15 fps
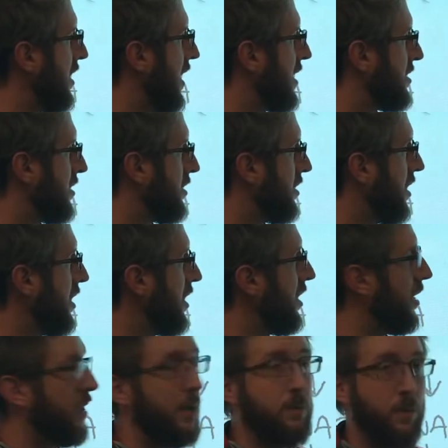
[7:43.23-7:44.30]
as a T
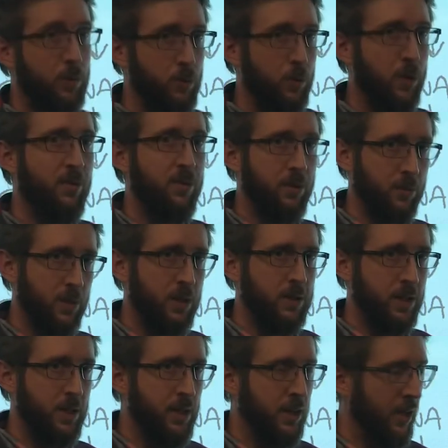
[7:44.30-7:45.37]
like we would if it were in
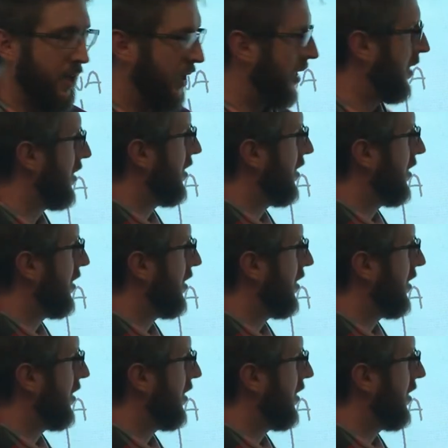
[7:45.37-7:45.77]
DNA,